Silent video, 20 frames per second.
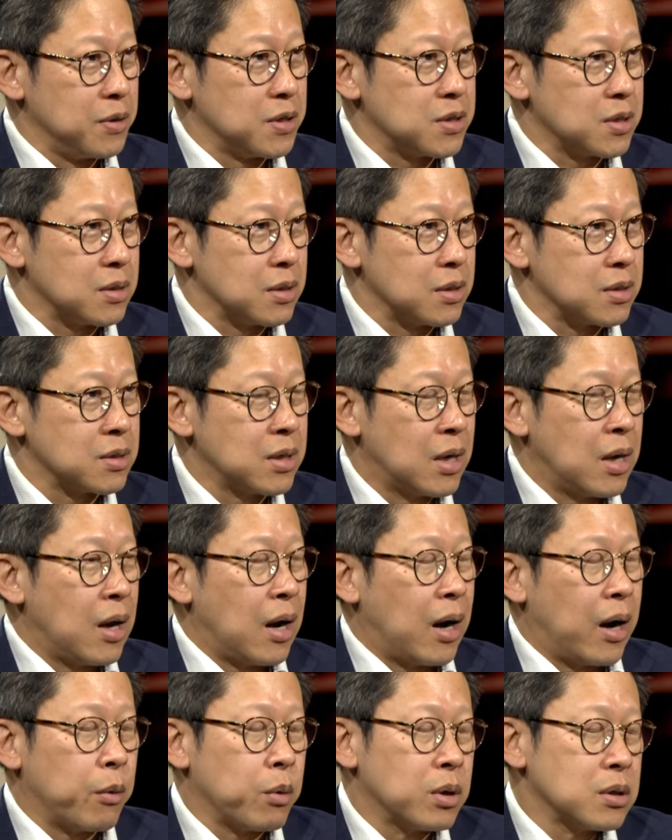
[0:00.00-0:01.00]
business,
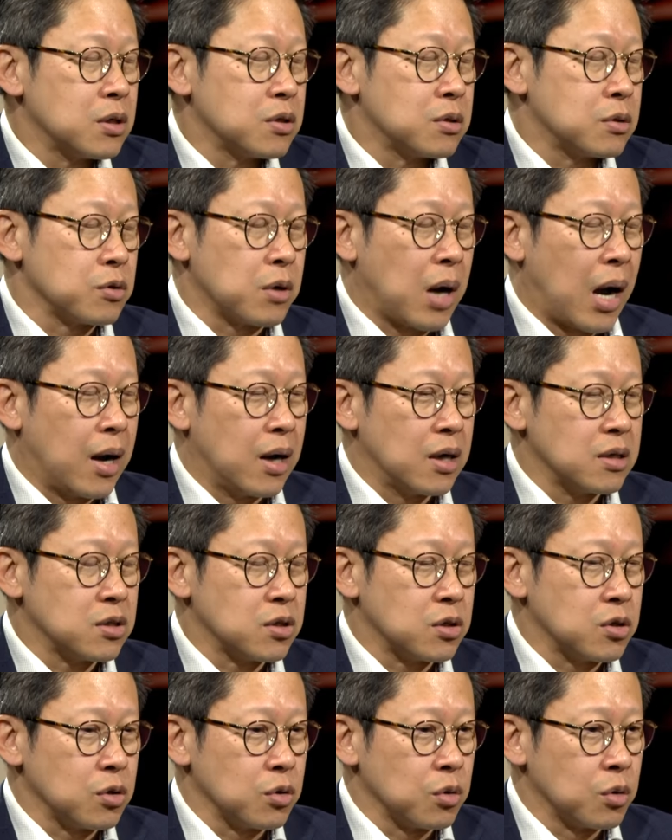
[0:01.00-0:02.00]
I wanted to
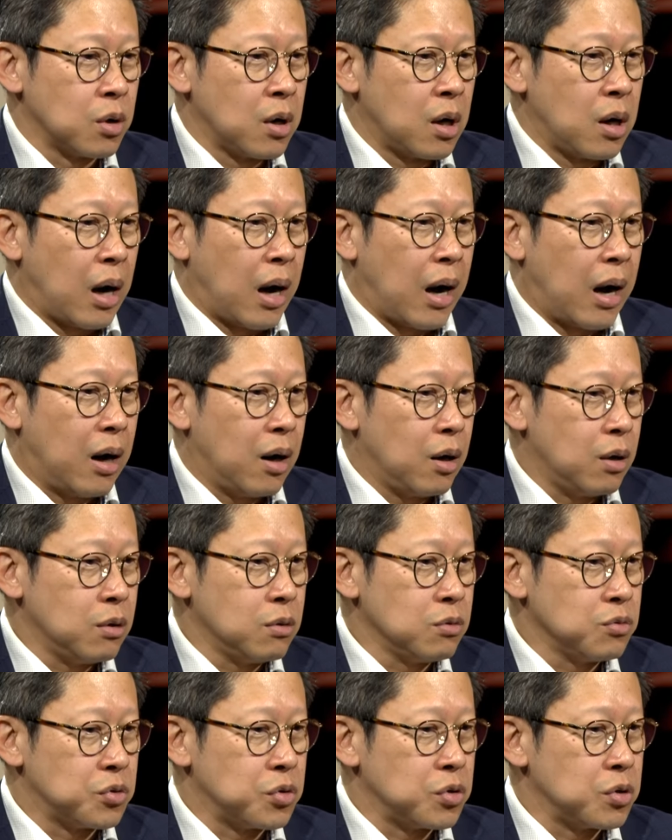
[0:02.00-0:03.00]
ask you,
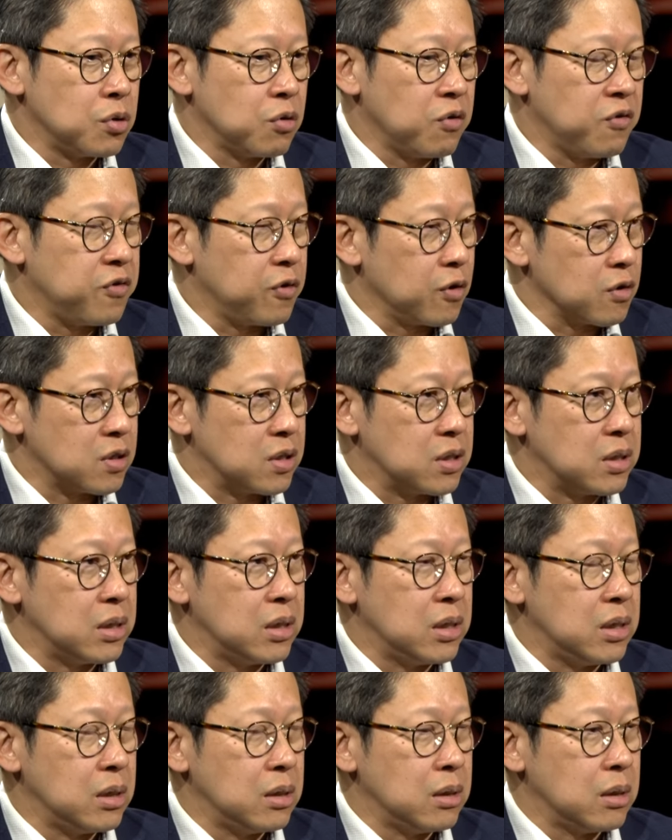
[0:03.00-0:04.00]
how do you
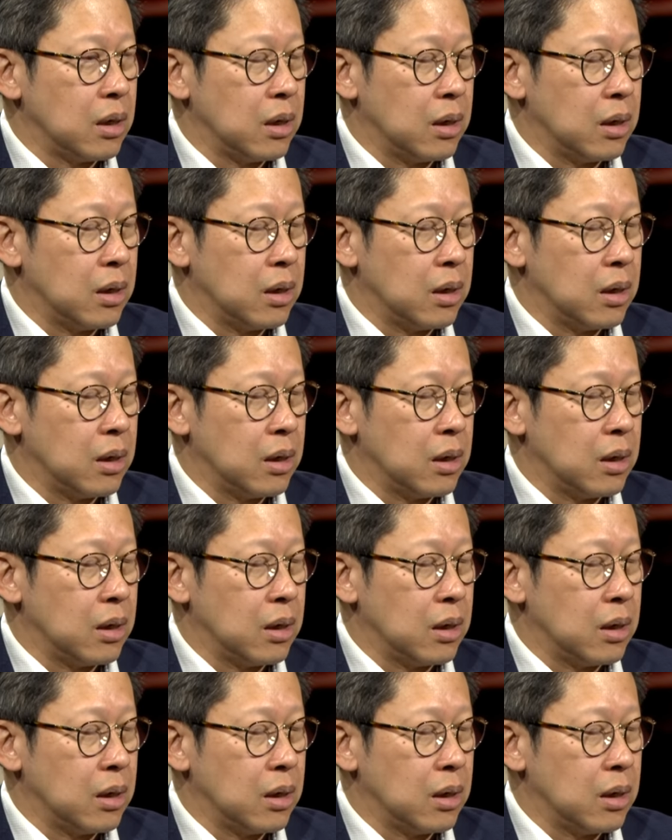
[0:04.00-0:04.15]
foresee